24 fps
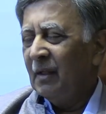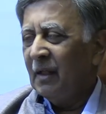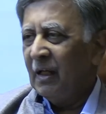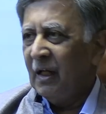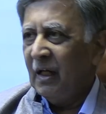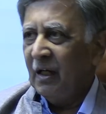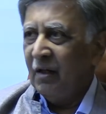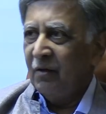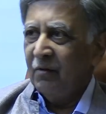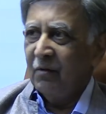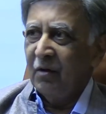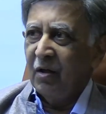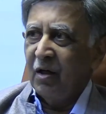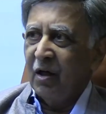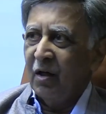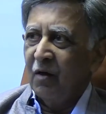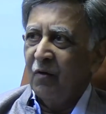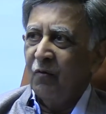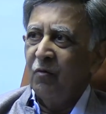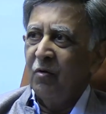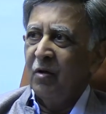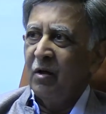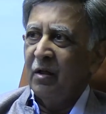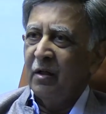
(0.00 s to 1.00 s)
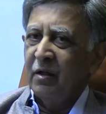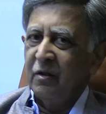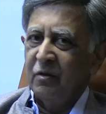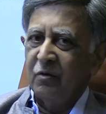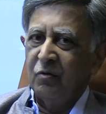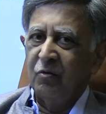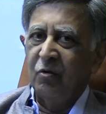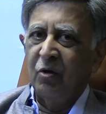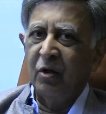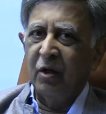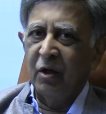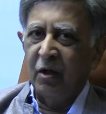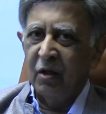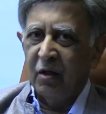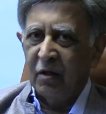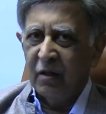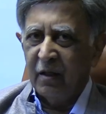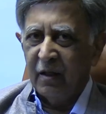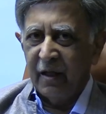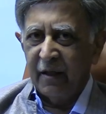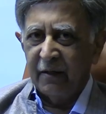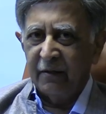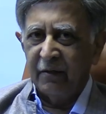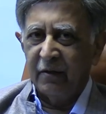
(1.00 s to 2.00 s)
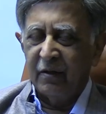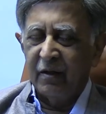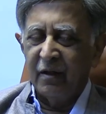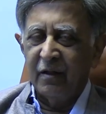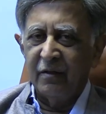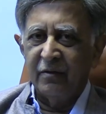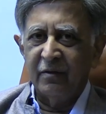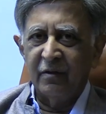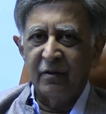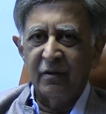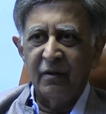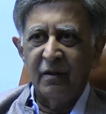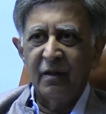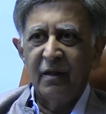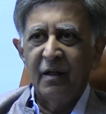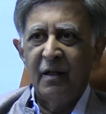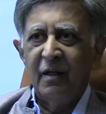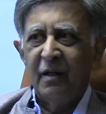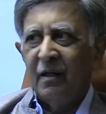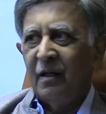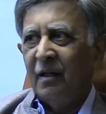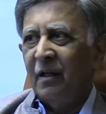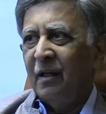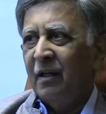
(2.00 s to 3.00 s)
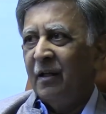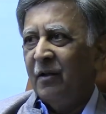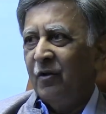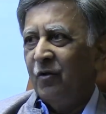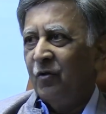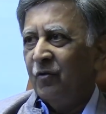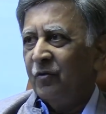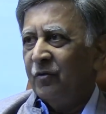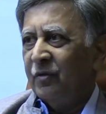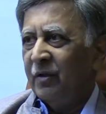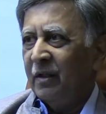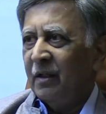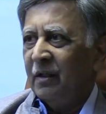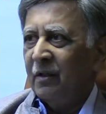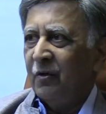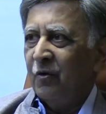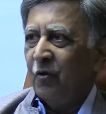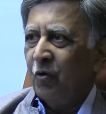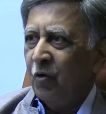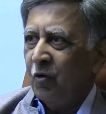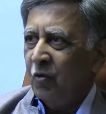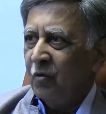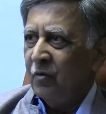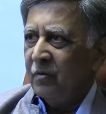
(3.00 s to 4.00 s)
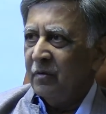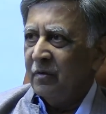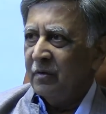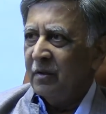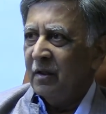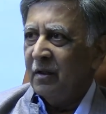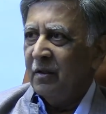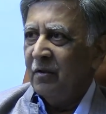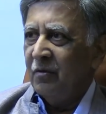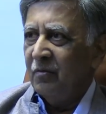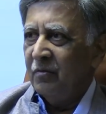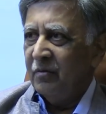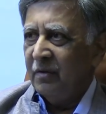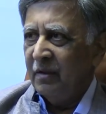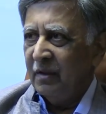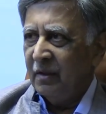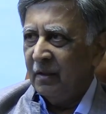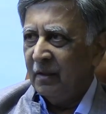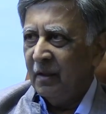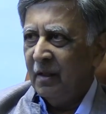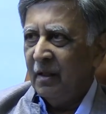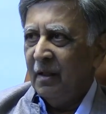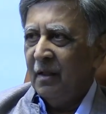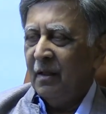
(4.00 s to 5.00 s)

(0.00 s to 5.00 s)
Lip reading: Now a lot of work is going on in agriculture in using drones and using